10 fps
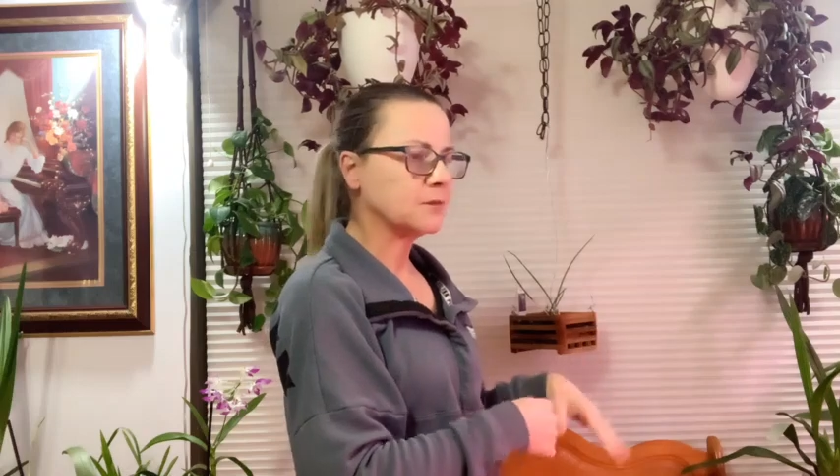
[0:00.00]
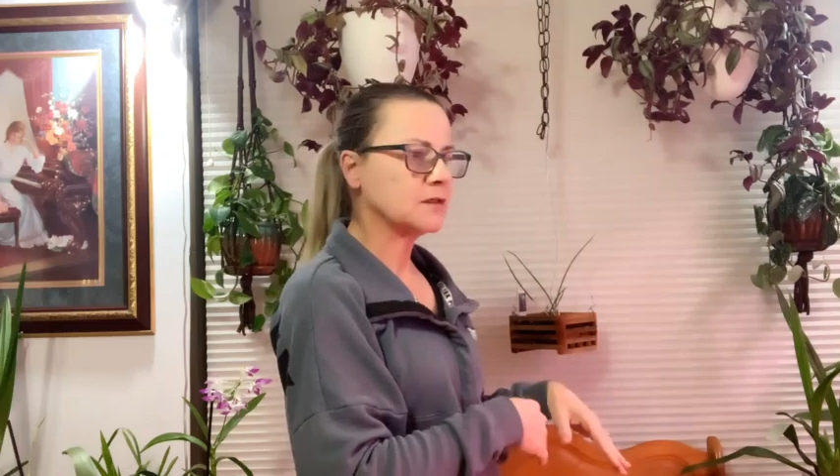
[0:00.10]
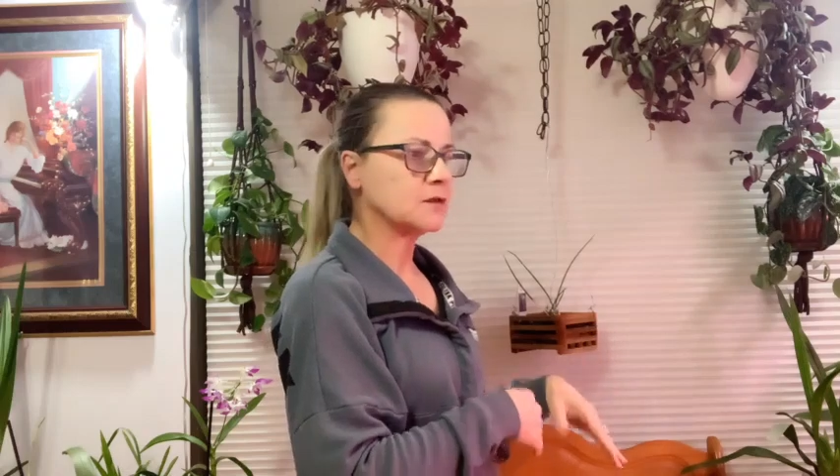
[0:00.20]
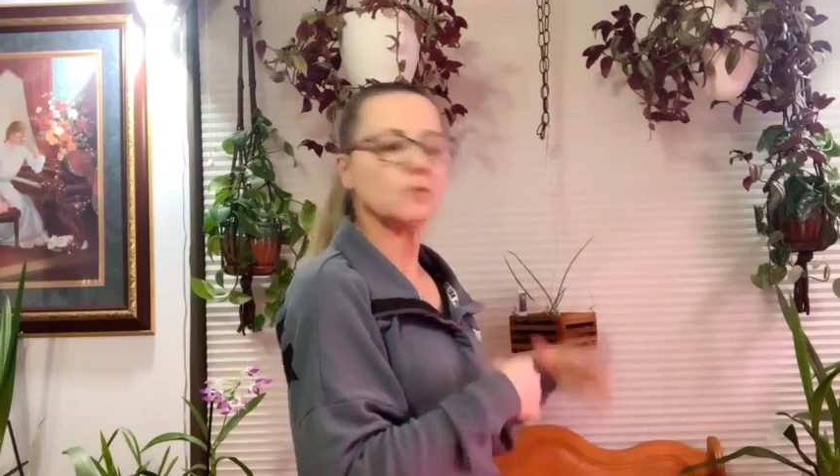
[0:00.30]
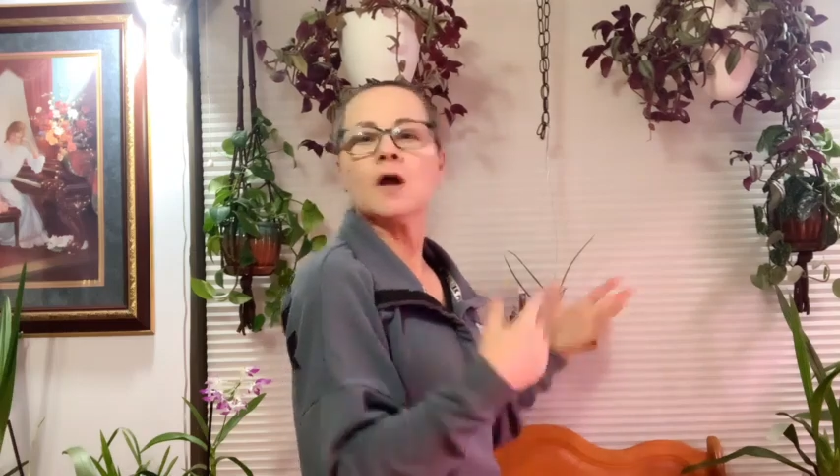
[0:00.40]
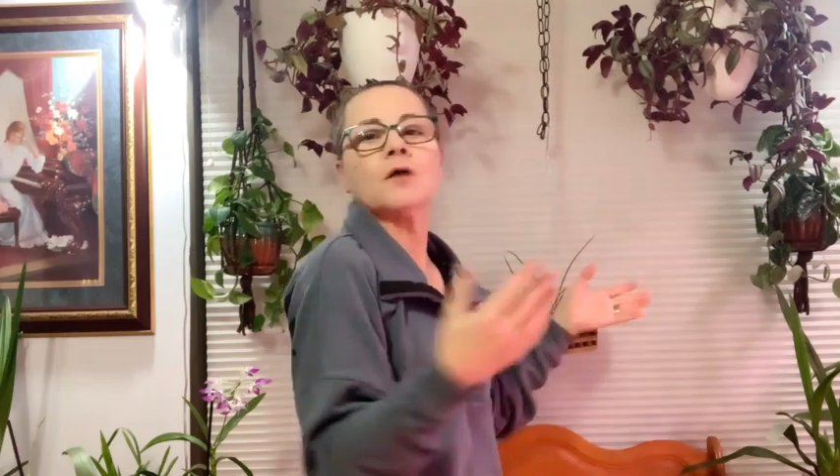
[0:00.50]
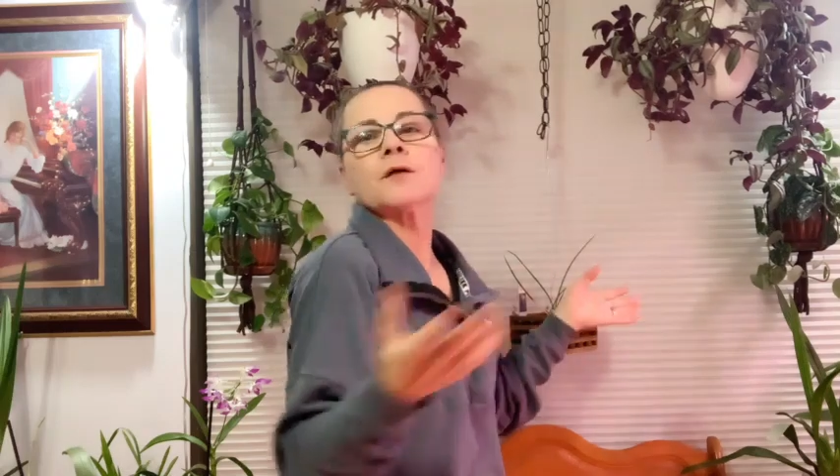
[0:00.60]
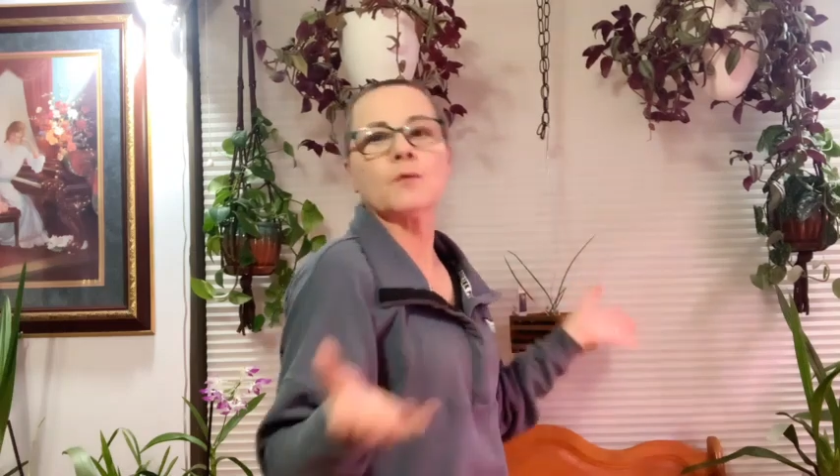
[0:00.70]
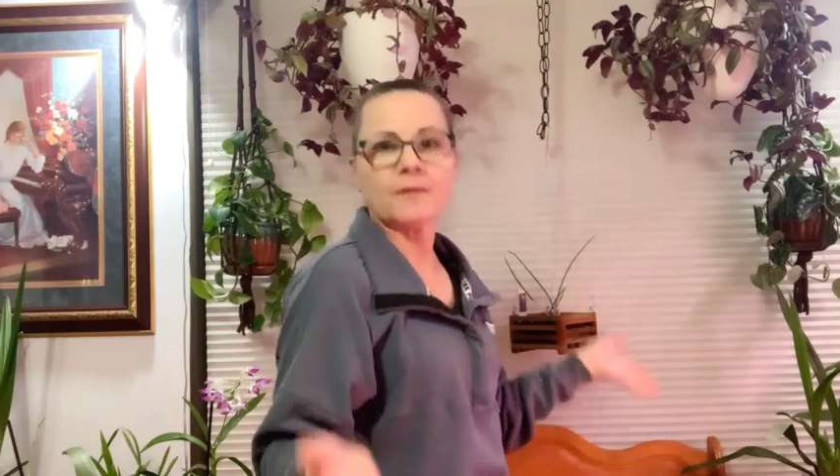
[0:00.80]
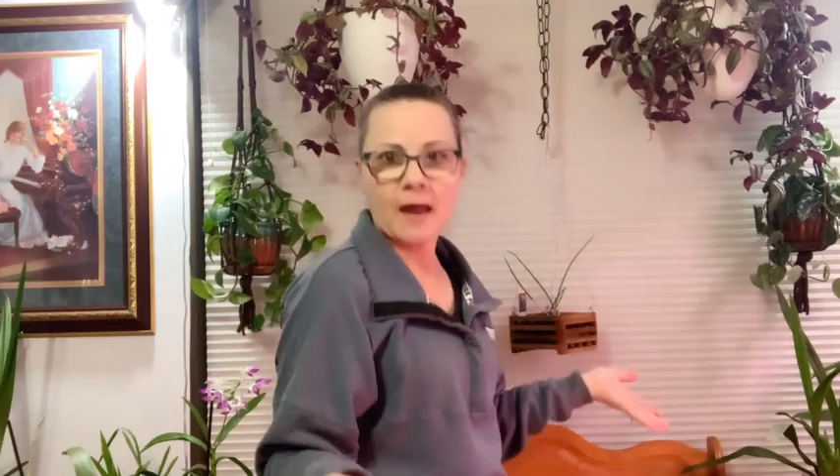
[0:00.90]
So we all
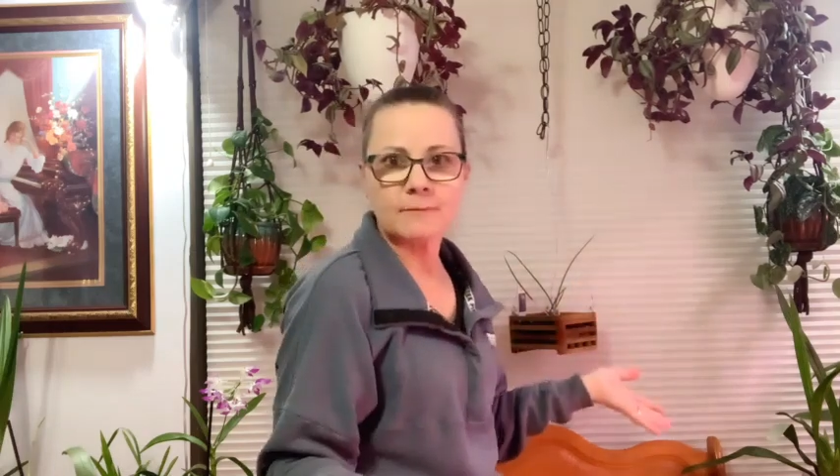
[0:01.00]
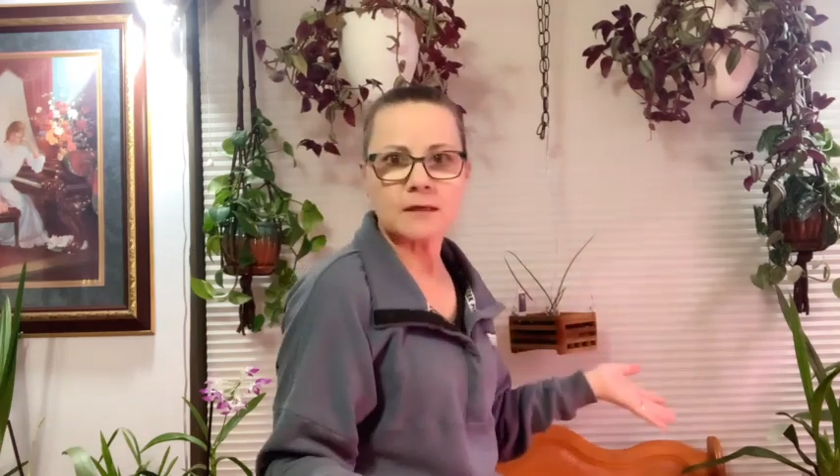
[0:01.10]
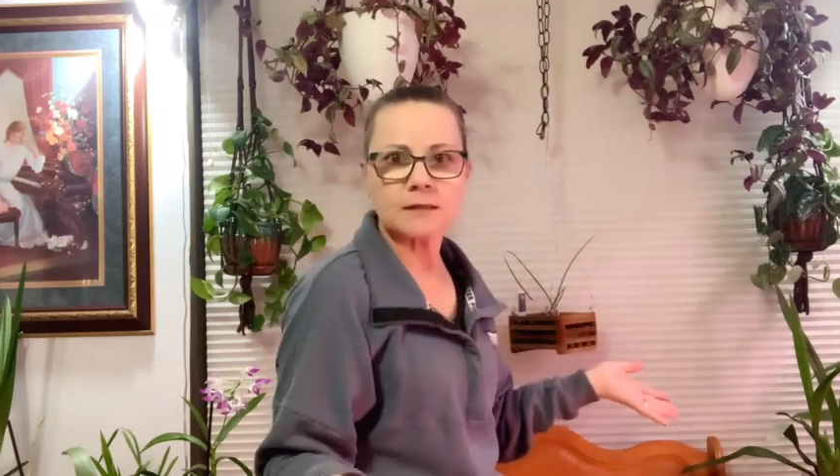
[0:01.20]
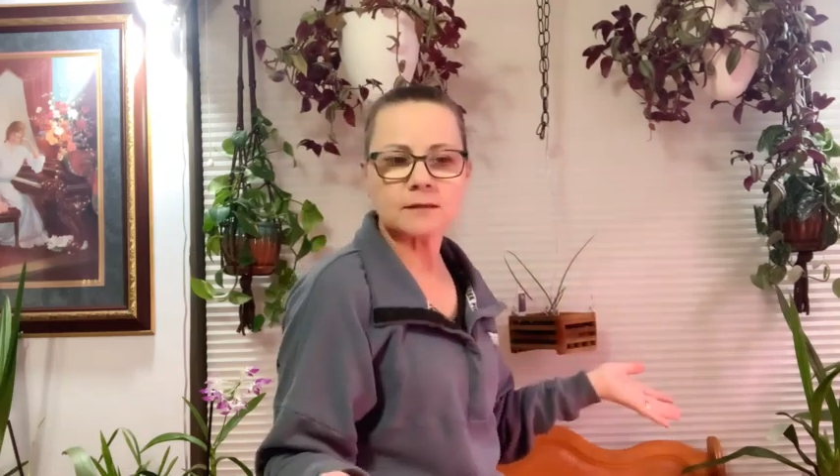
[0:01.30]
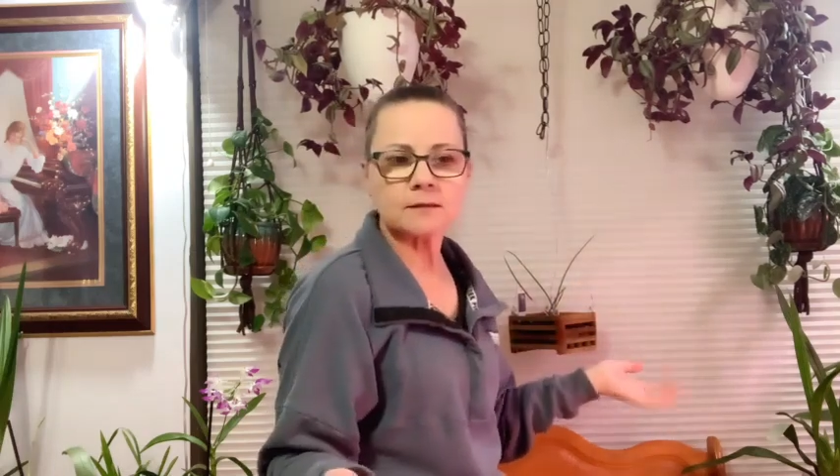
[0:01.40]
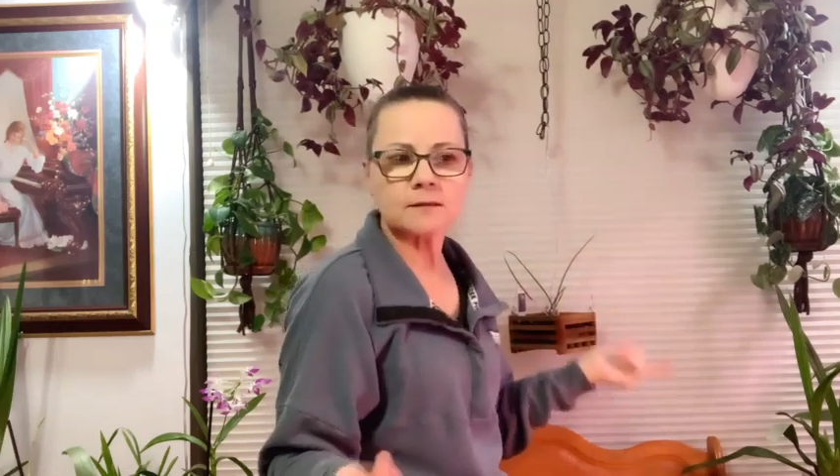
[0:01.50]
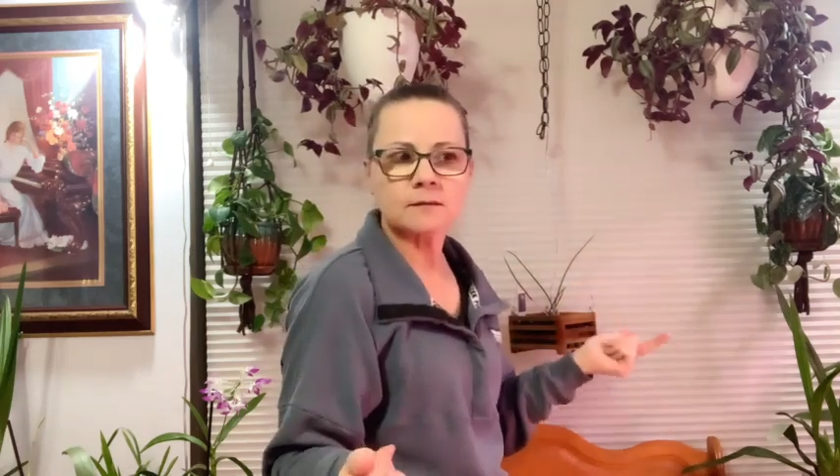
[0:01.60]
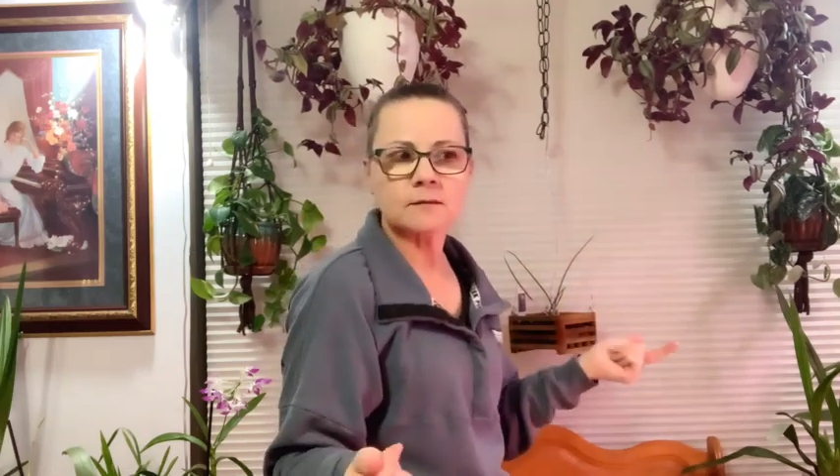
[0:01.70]
know what that means.